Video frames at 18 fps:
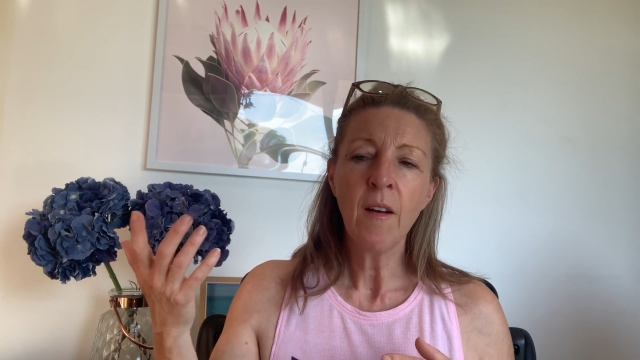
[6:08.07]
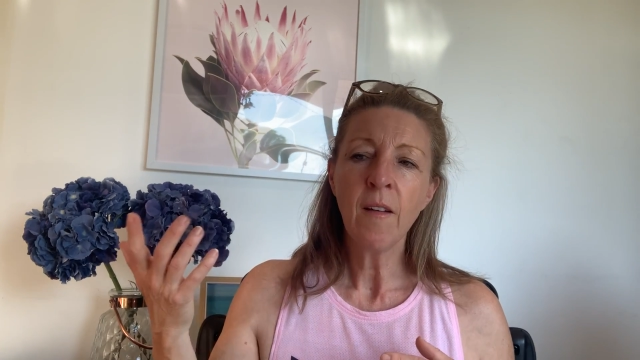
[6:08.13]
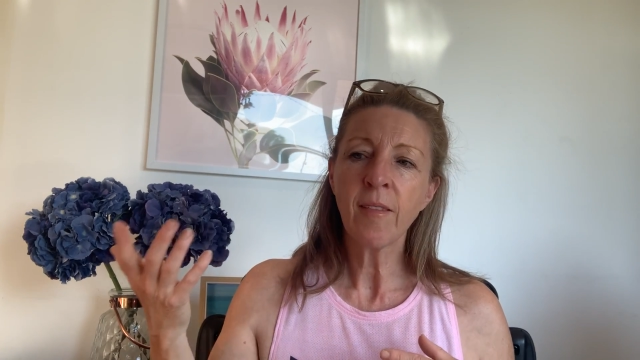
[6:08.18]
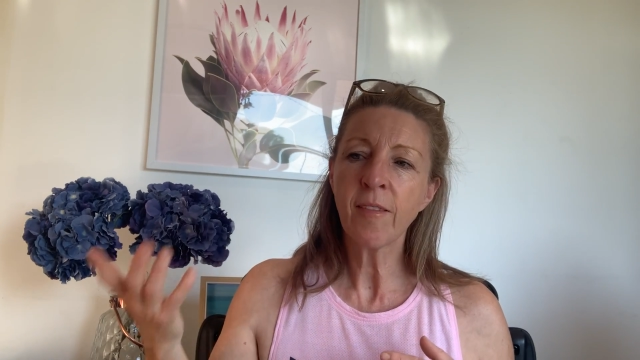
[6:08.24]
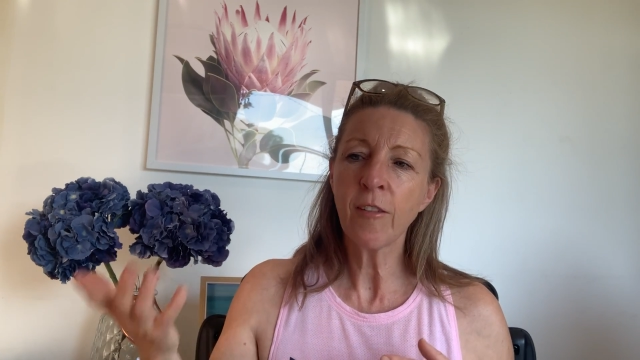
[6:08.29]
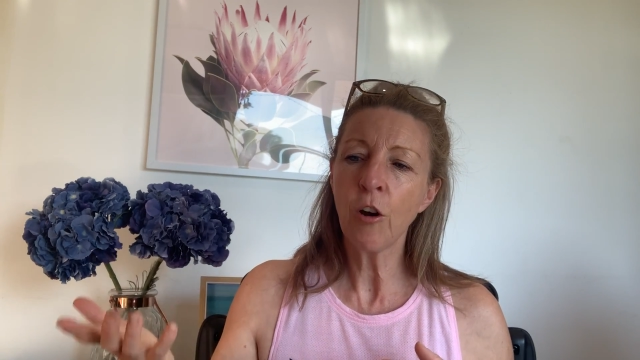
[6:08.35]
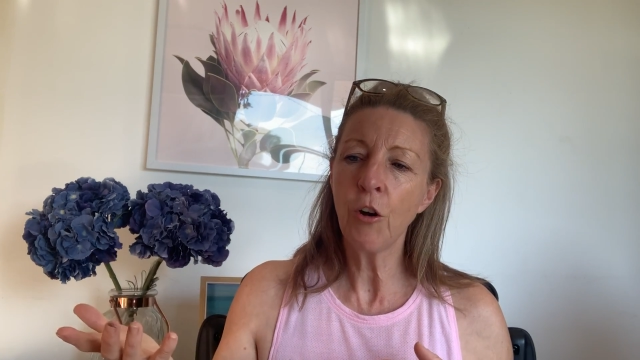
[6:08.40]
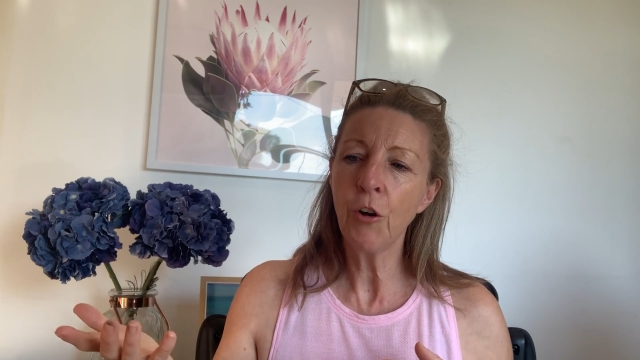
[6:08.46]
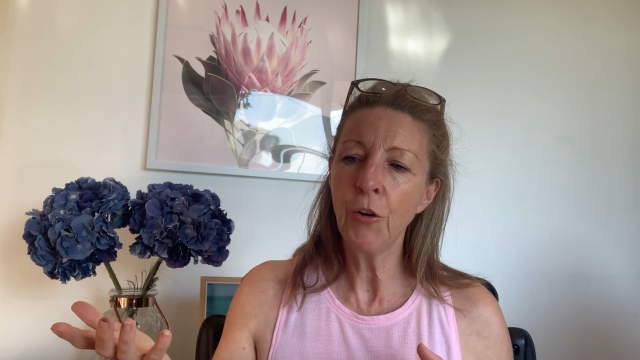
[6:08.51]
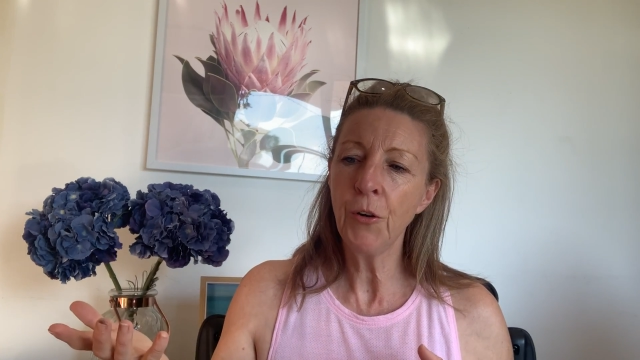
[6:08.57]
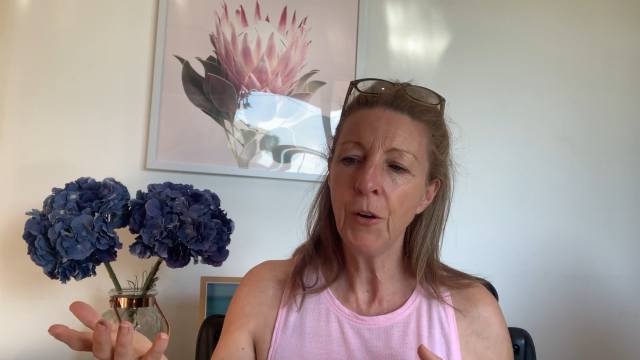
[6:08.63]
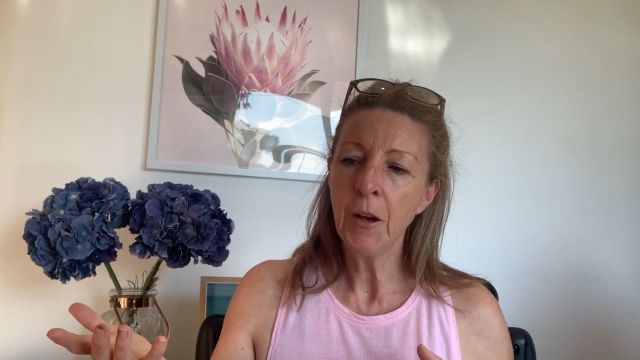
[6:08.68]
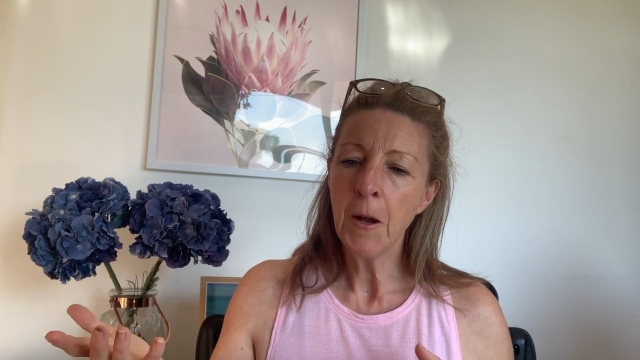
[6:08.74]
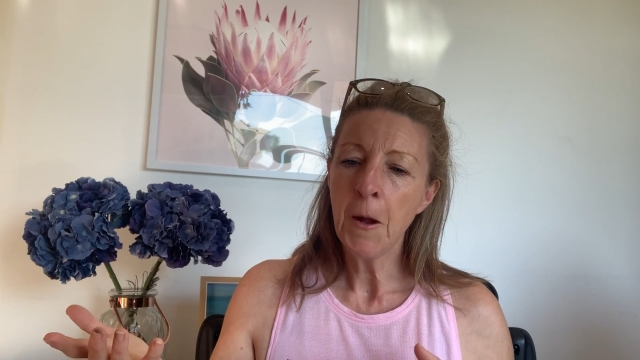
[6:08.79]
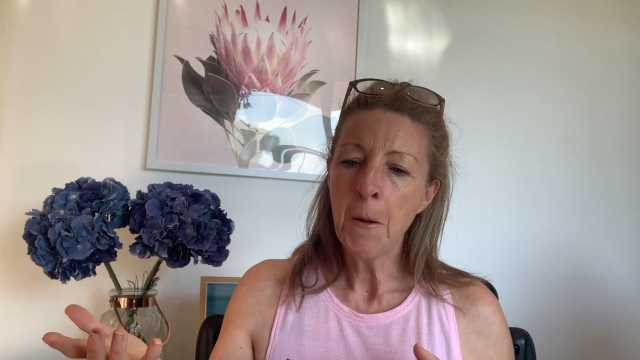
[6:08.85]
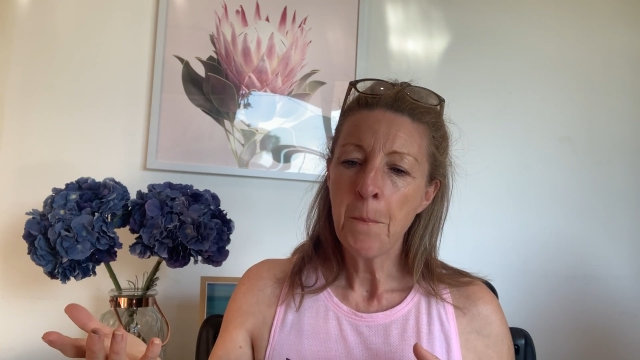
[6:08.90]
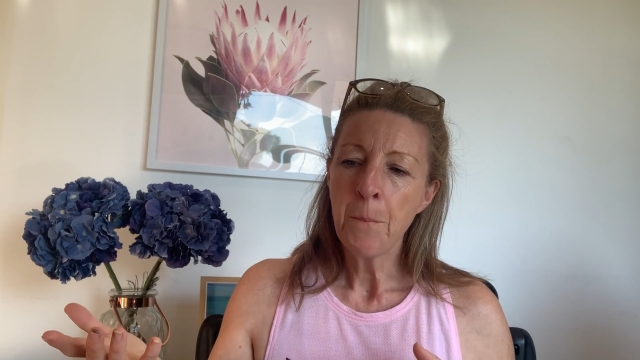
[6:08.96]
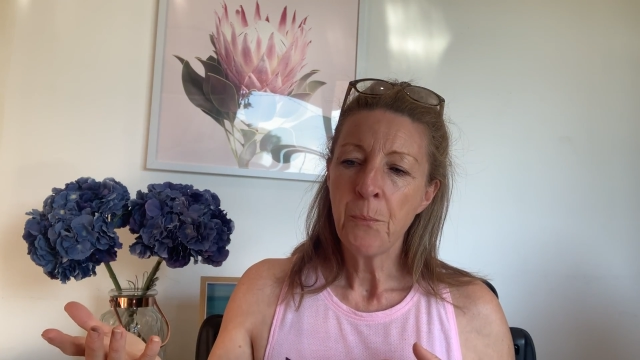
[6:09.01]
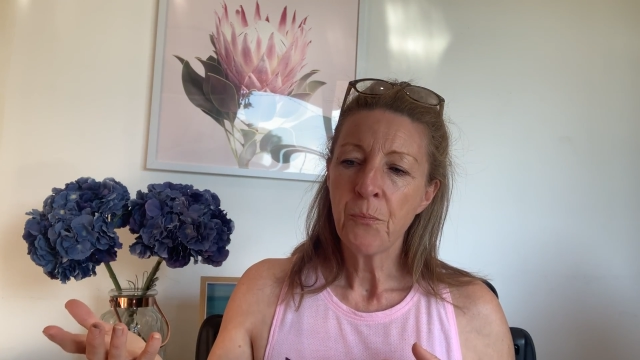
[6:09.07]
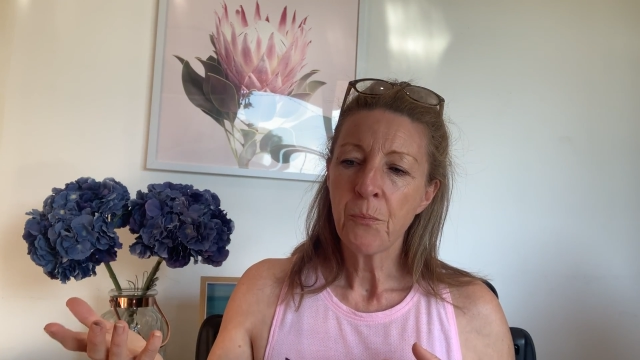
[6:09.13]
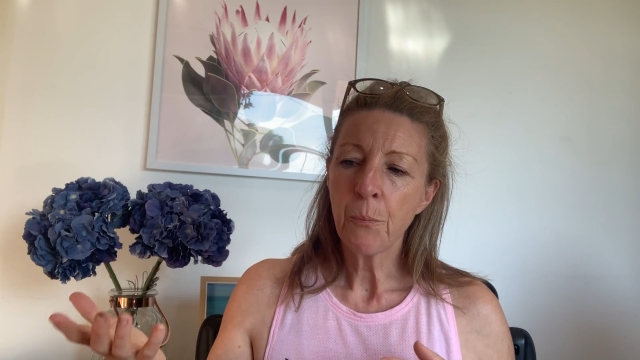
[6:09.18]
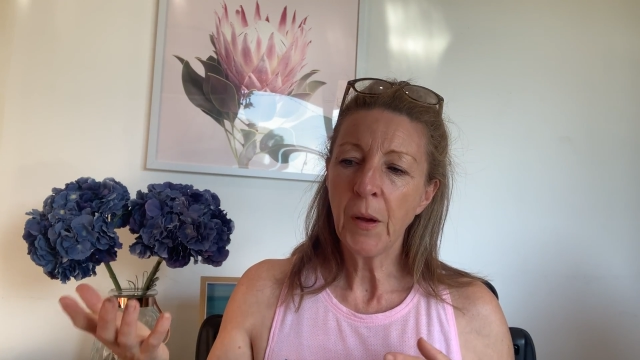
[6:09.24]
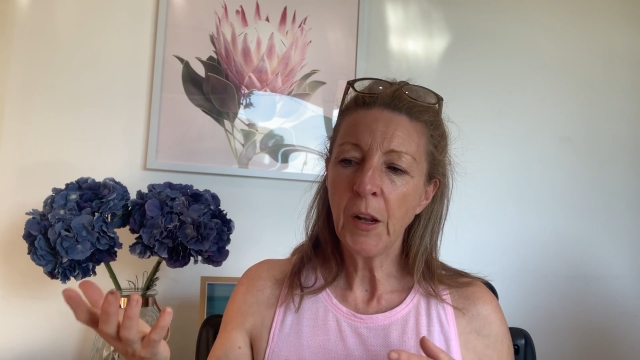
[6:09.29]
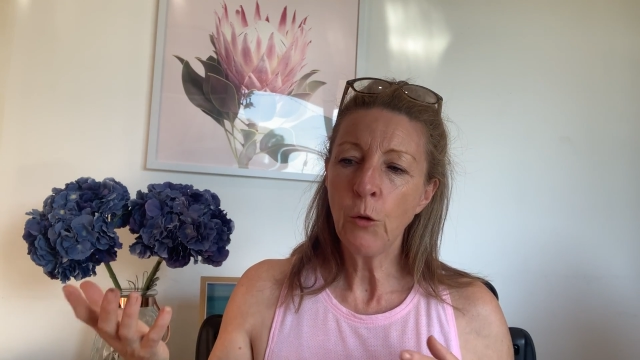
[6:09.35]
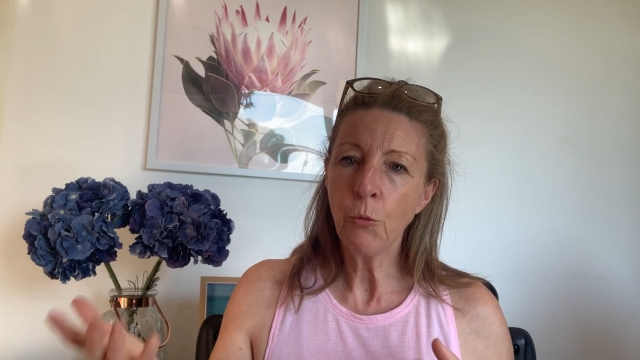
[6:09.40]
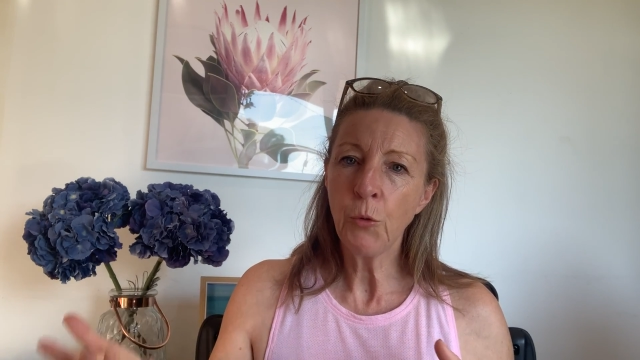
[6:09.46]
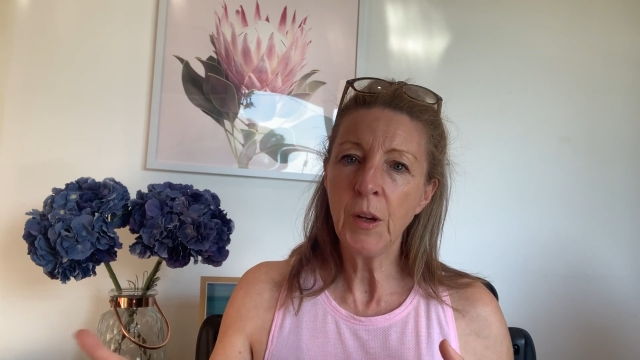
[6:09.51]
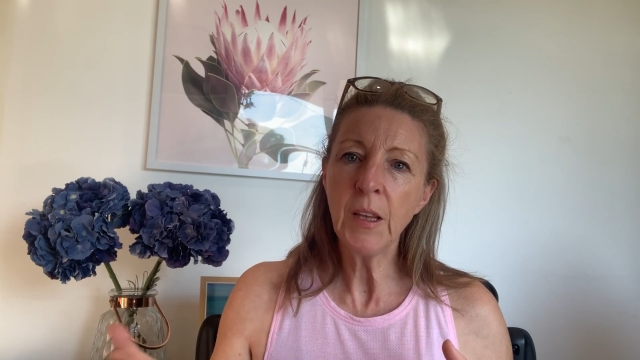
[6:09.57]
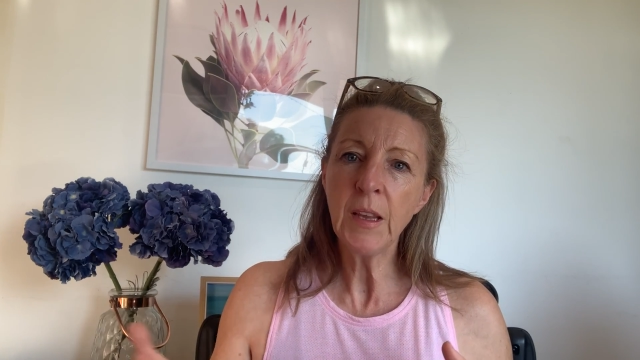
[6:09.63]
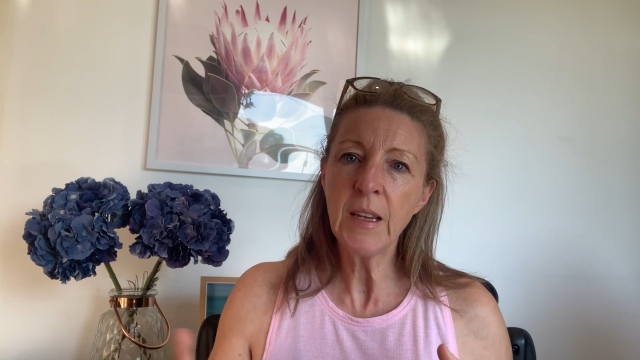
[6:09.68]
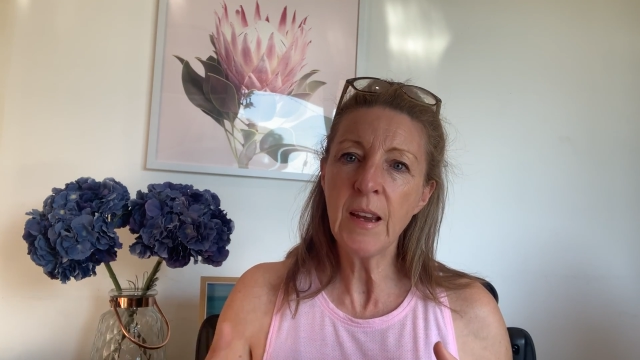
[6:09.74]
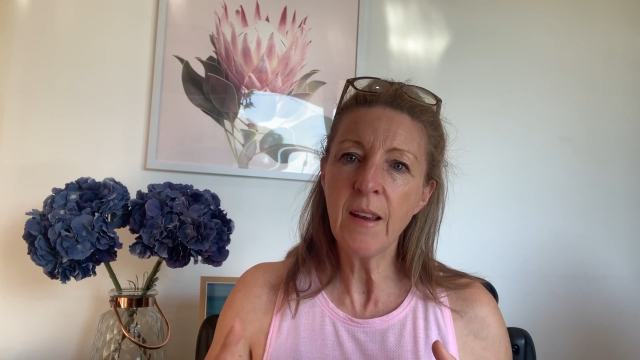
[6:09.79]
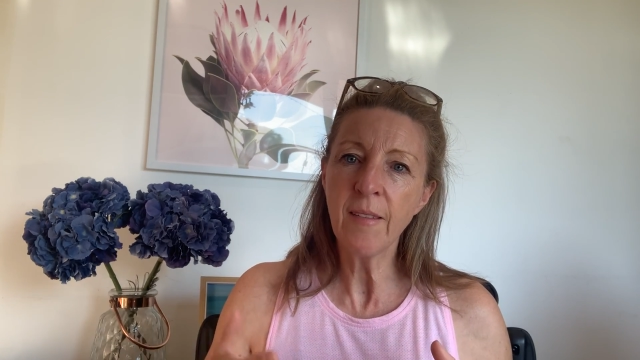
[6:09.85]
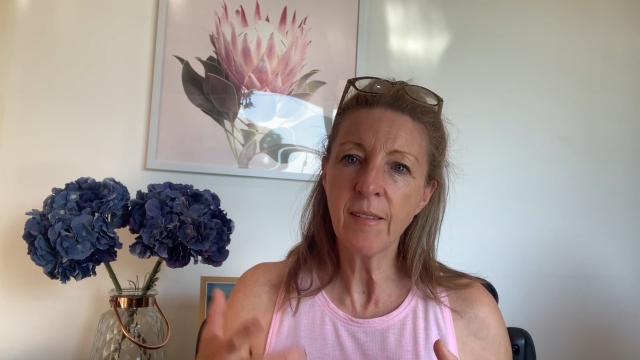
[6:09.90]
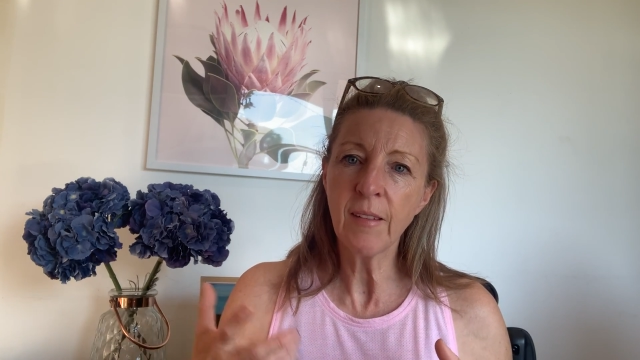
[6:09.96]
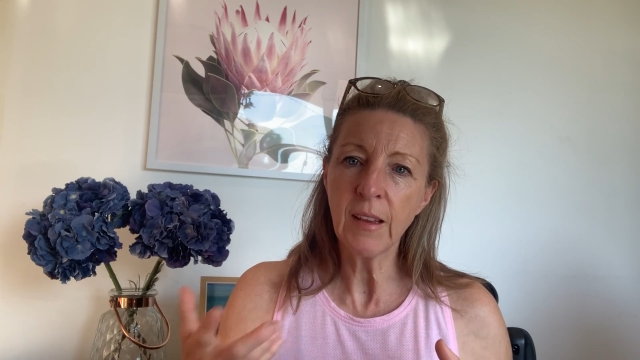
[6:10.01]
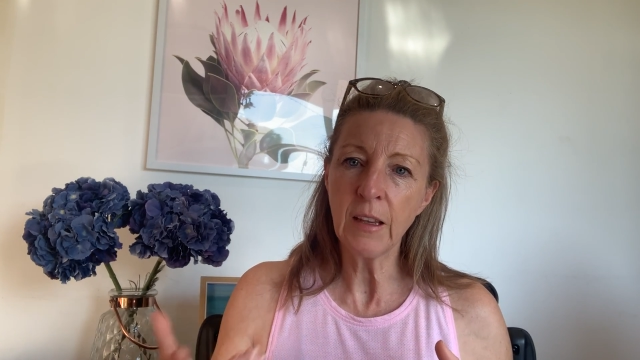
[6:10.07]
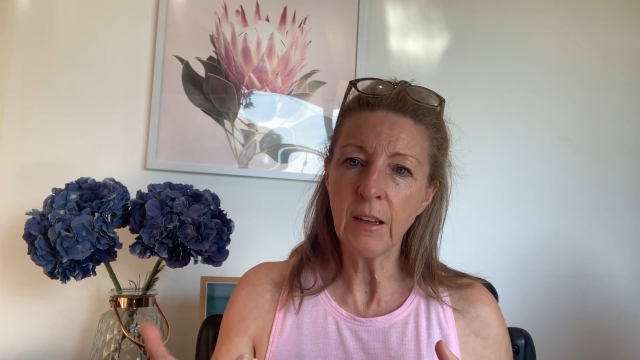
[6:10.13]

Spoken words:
So, but it really is